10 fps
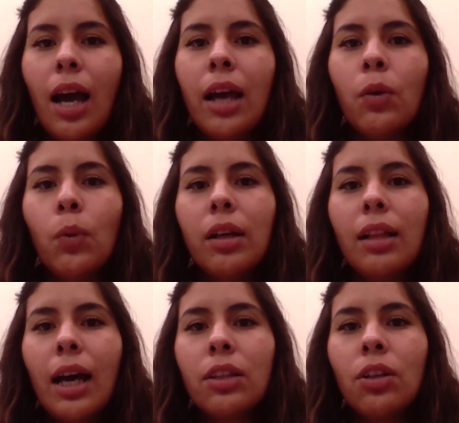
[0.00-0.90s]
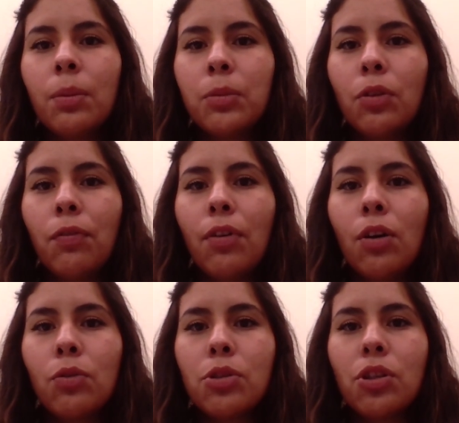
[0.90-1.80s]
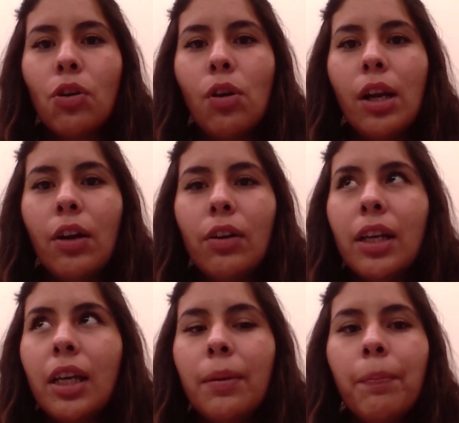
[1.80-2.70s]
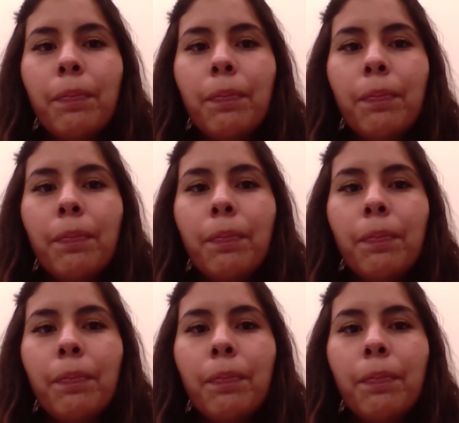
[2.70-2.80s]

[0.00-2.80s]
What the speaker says: I will adopt to focus on learning,